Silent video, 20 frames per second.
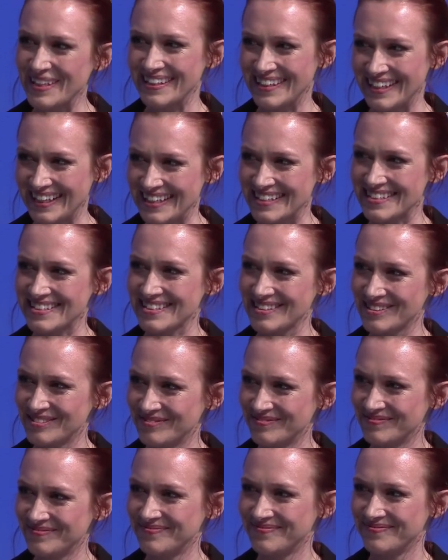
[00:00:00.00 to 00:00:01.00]
and you are
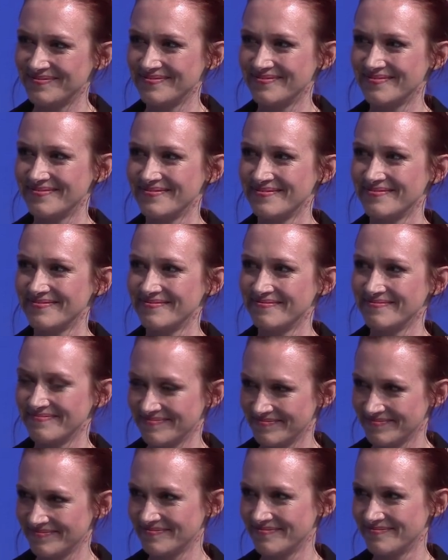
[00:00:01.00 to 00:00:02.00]
really
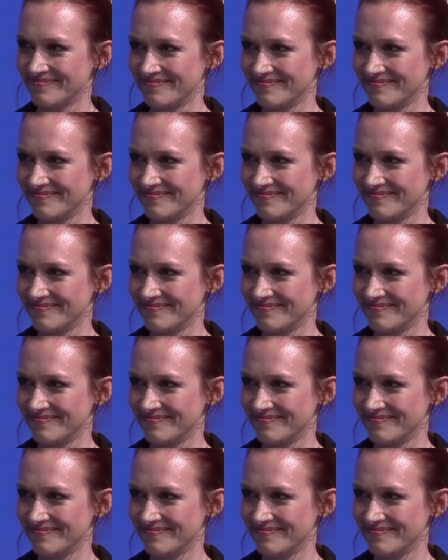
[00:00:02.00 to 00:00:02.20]
welcome with